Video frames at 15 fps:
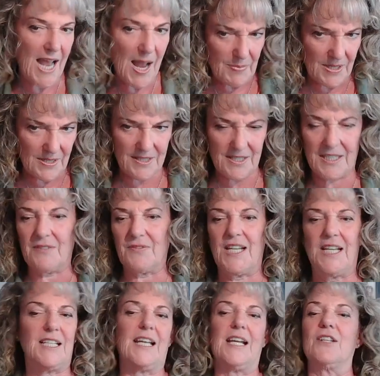it happens. Like, if
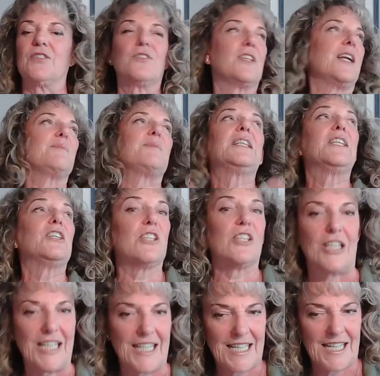they had cancer, then I'm clearly
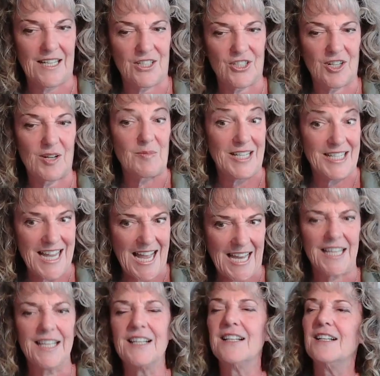going to get cancer, and I'm going to
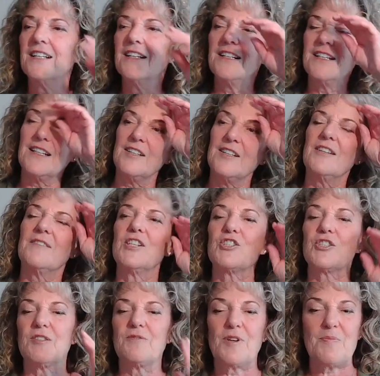die
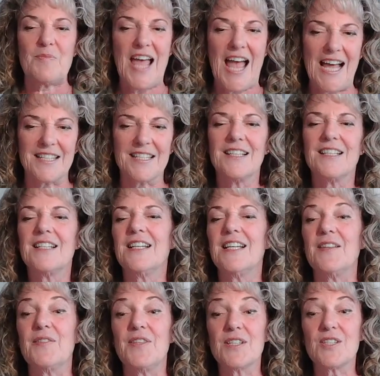eventually from that.
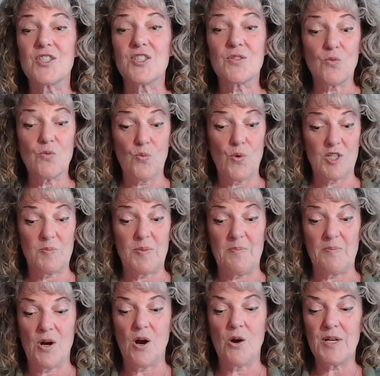And this was
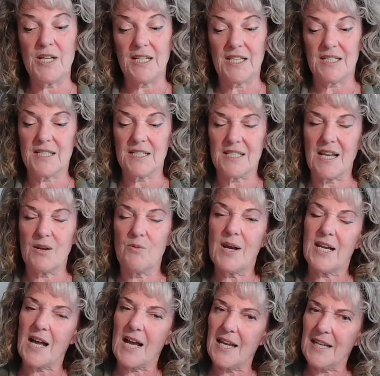people owning it to say,
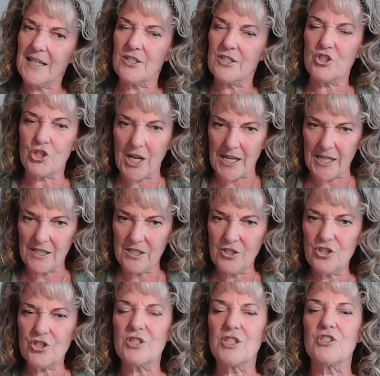wait, I can
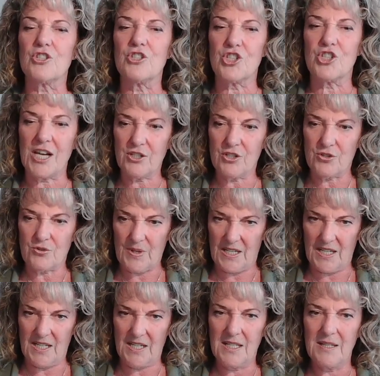change the
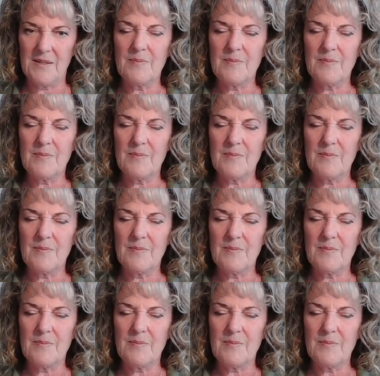trajectory